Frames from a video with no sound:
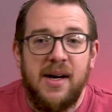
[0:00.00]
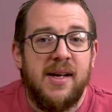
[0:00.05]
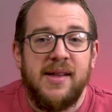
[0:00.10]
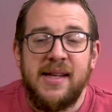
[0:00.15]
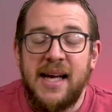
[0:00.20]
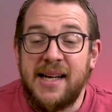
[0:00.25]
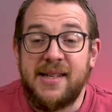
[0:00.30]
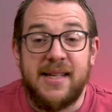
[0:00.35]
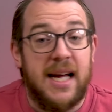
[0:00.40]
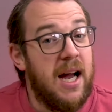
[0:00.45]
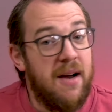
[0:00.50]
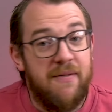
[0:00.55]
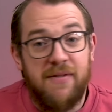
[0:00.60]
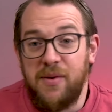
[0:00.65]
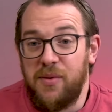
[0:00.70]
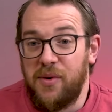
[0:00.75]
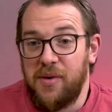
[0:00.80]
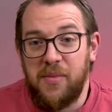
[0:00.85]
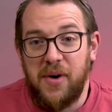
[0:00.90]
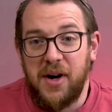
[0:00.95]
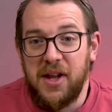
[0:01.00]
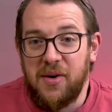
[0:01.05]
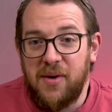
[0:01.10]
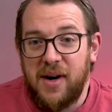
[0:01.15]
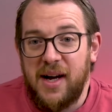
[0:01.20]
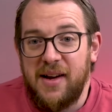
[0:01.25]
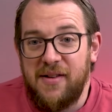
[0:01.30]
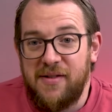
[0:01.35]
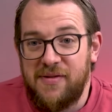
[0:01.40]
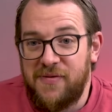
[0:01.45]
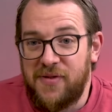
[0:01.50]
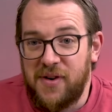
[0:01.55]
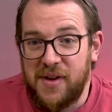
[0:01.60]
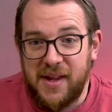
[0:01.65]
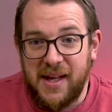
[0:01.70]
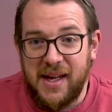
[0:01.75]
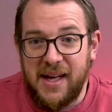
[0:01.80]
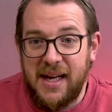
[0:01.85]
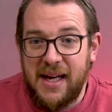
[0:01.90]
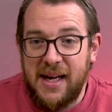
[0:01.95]
Thanks everyone, by the way, for
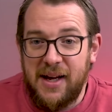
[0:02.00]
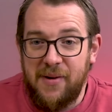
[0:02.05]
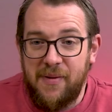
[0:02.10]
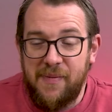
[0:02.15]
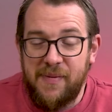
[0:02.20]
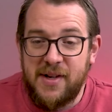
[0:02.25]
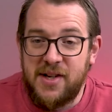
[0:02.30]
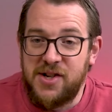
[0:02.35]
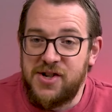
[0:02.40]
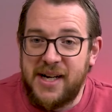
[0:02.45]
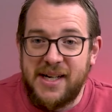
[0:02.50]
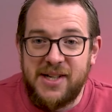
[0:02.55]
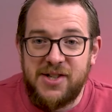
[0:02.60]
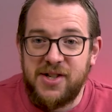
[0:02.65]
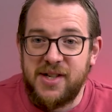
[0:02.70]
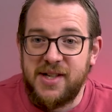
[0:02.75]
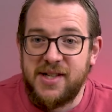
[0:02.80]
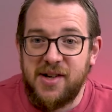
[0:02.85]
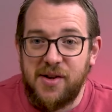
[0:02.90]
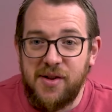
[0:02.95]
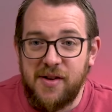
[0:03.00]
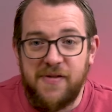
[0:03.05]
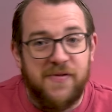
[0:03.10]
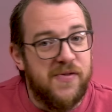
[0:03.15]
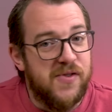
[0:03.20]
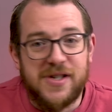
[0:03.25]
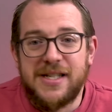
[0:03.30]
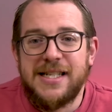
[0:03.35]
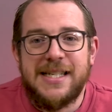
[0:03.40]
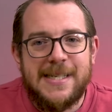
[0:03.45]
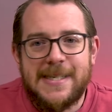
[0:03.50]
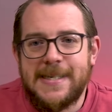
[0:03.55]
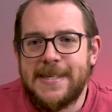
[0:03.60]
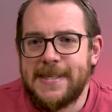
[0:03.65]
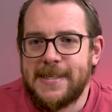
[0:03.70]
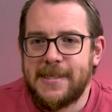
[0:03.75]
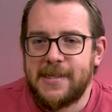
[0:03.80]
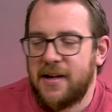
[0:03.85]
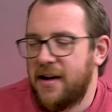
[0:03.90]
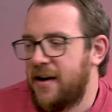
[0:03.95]
the suggestions on the fucking yes
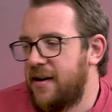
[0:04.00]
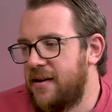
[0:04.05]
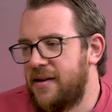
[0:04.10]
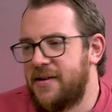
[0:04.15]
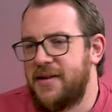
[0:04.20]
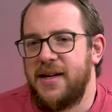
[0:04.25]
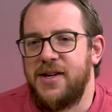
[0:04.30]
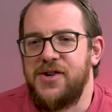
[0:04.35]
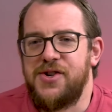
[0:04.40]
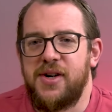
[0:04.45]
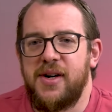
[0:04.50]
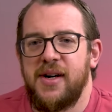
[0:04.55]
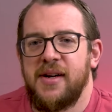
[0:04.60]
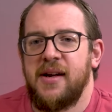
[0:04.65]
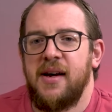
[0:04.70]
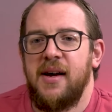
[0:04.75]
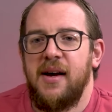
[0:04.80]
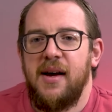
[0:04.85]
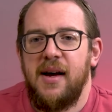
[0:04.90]
scale t-shirt.